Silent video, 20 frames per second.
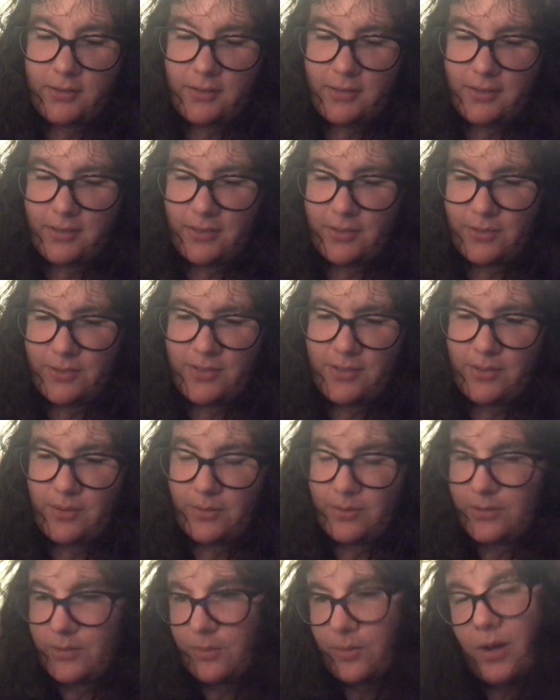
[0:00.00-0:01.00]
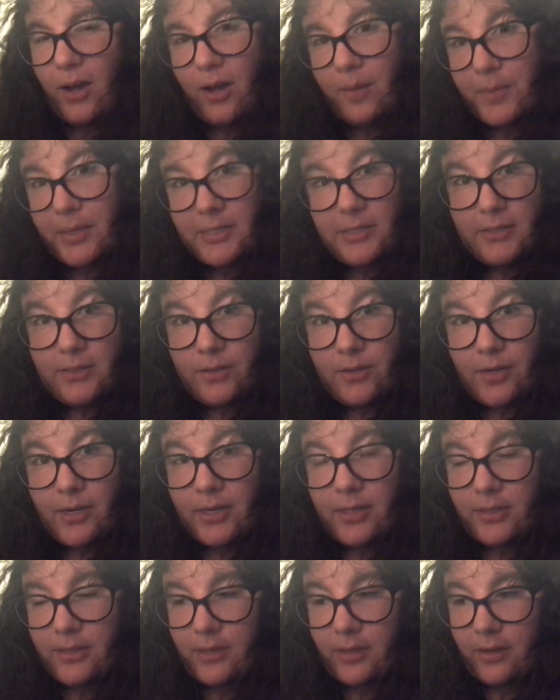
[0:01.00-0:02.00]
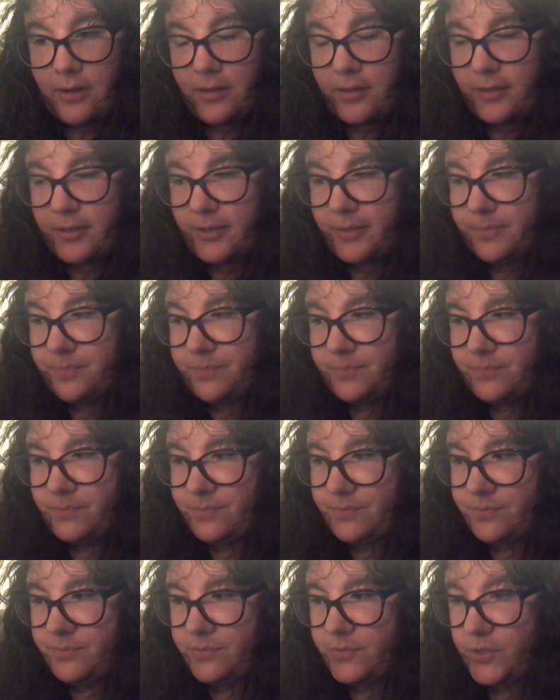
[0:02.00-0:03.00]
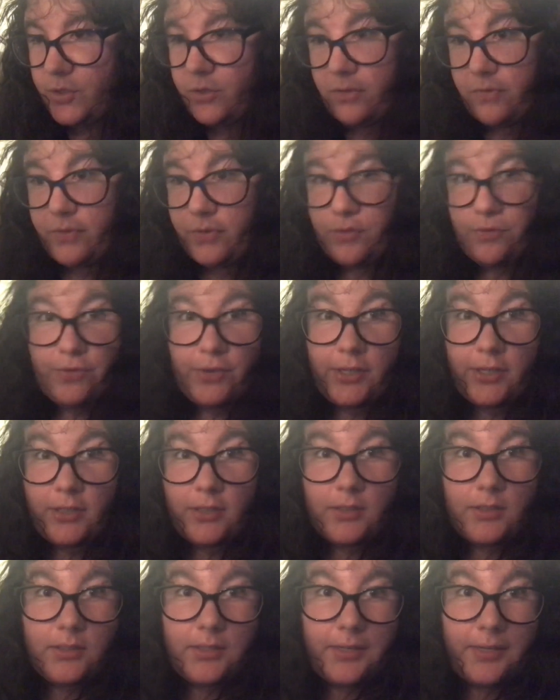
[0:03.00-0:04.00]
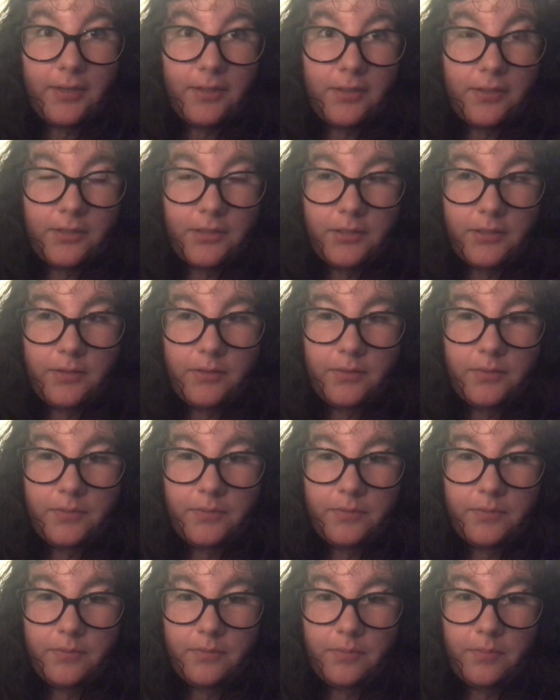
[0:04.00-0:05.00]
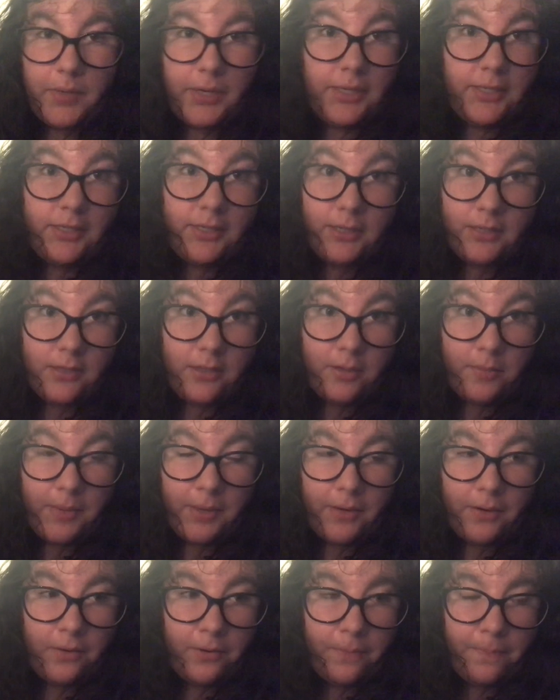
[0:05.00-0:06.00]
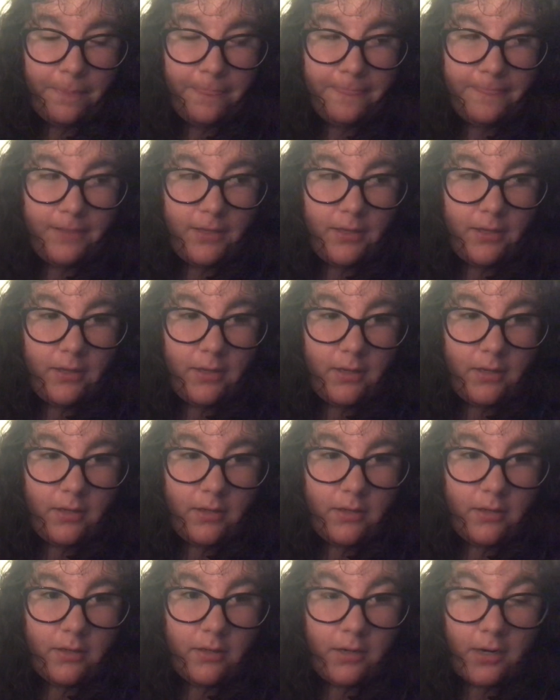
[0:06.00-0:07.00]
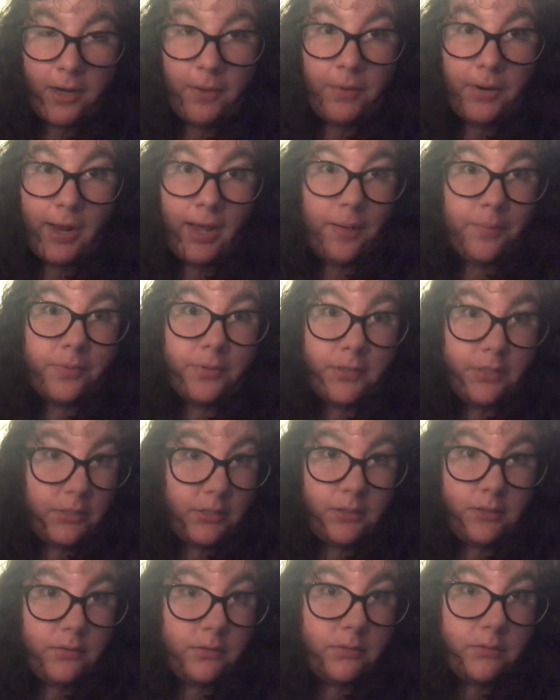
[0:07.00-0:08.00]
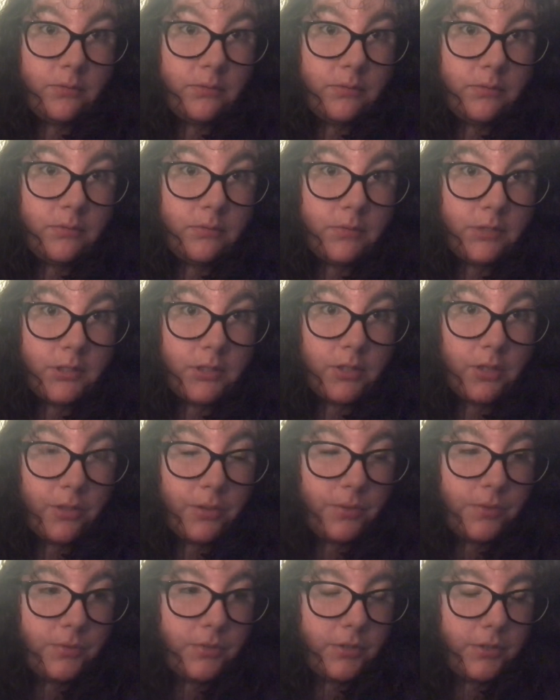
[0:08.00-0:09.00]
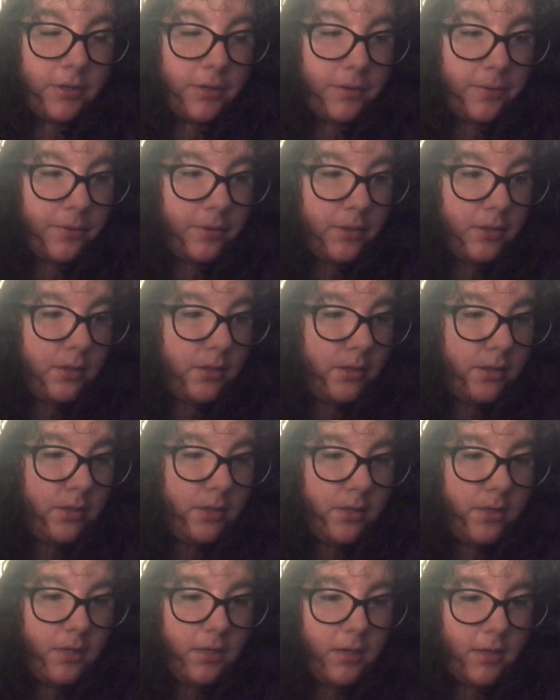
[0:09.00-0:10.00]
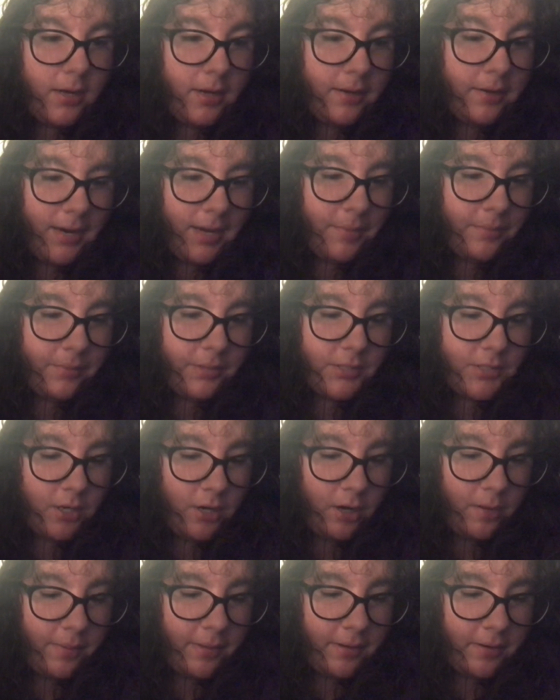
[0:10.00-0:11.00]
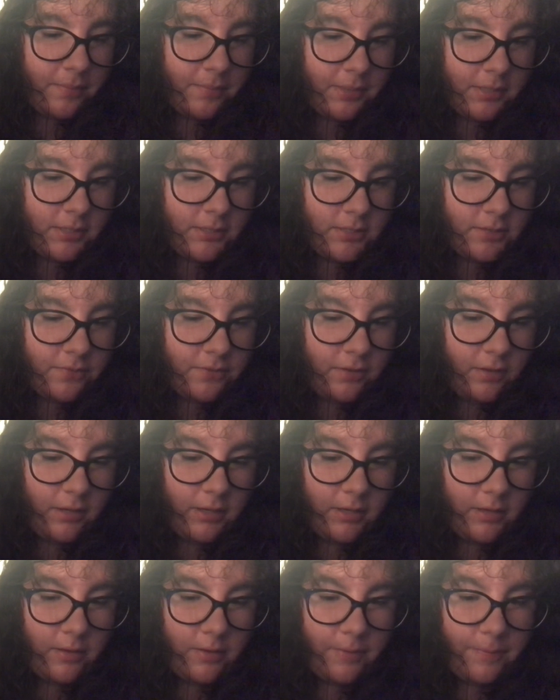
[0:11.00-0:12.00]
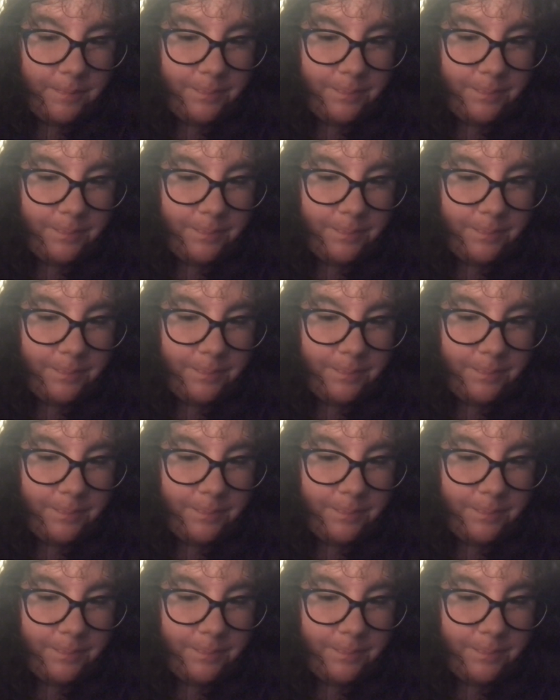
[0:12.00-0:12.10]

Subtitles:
don't comment it or anything. You can feel free to send Mikey an email, and I would happily disclose, you know, I'd happily talk about it, because I feel like